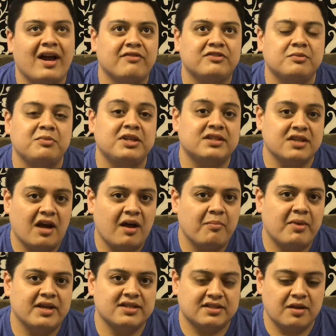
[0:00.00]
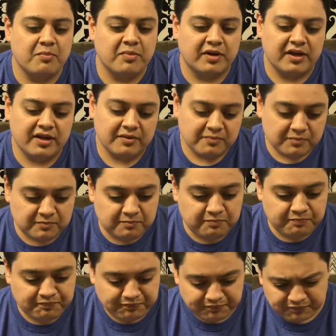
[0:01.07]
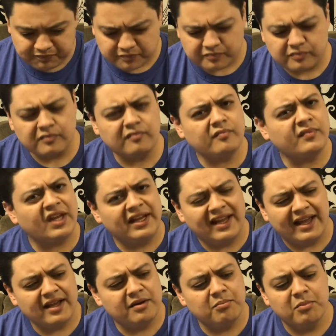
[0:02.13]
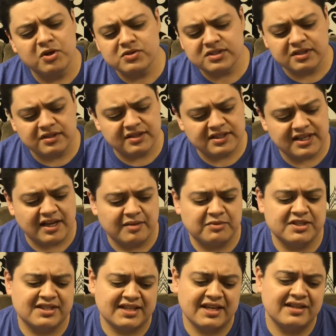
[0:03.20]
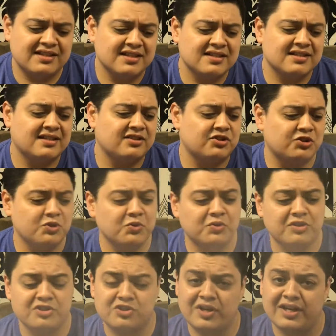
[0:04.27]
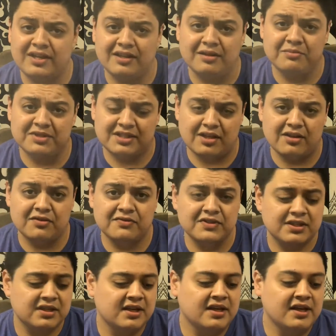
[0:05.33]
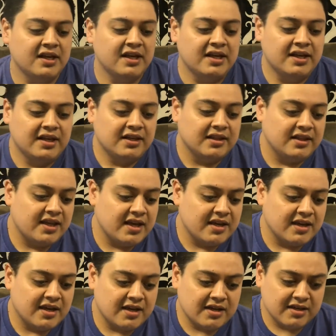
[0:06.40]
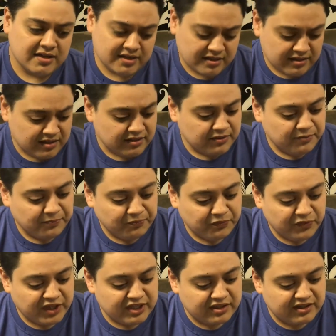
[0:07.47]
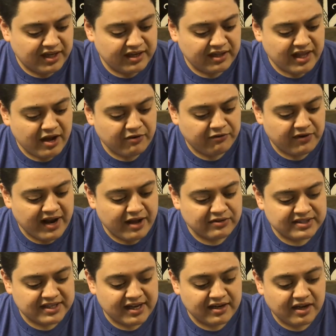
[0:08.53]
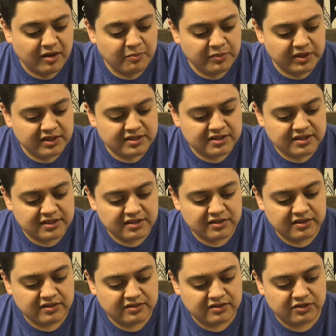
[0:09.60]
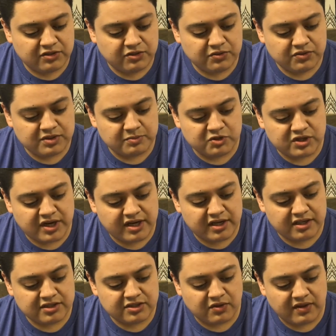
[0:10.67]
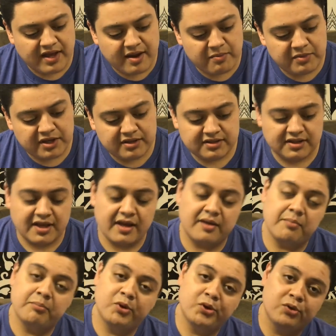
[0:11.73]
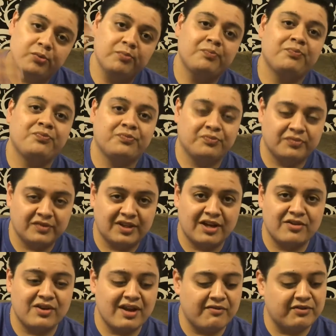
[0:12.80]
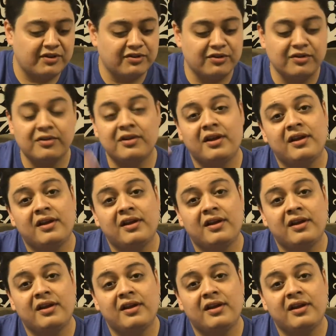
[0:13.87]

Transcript: have to be taught by somebody, and most of the time the state doesn't do the training themselves. They uh, they they allow for outside companies to do some training, so that means that boom, now you have another